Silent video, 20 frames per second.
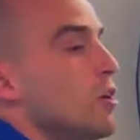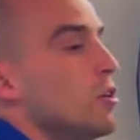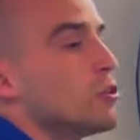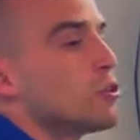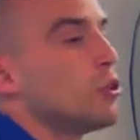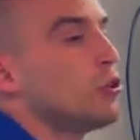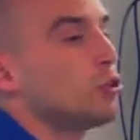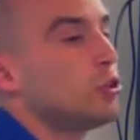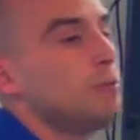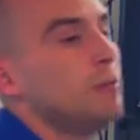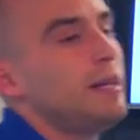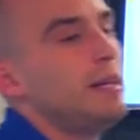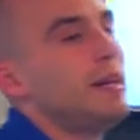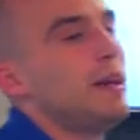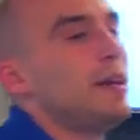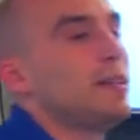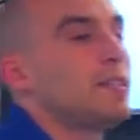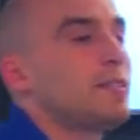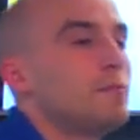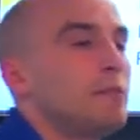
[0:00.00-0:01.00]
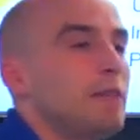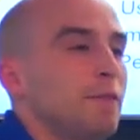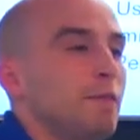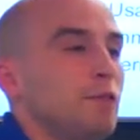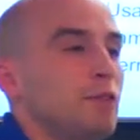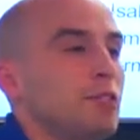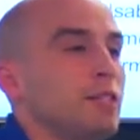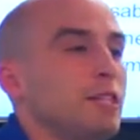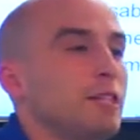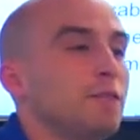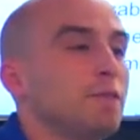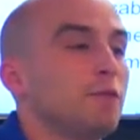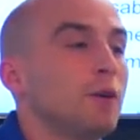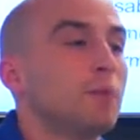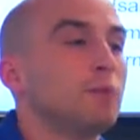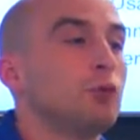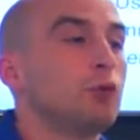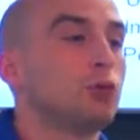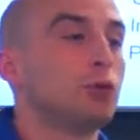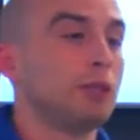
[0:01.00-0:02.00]
Social media has some differences
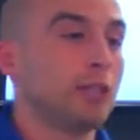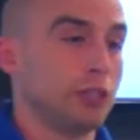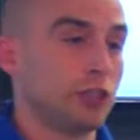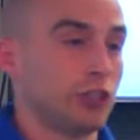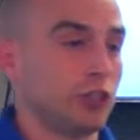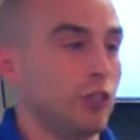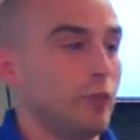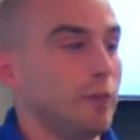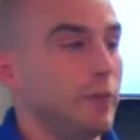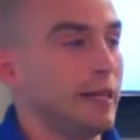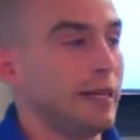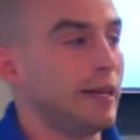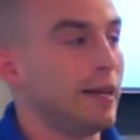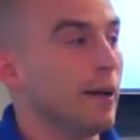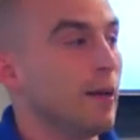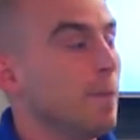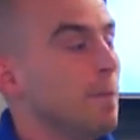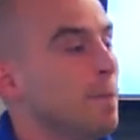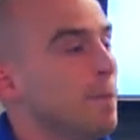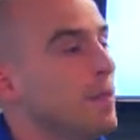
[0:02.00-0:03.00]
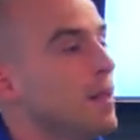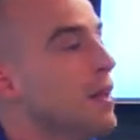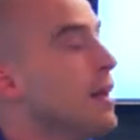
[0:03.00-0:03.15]
from traditional media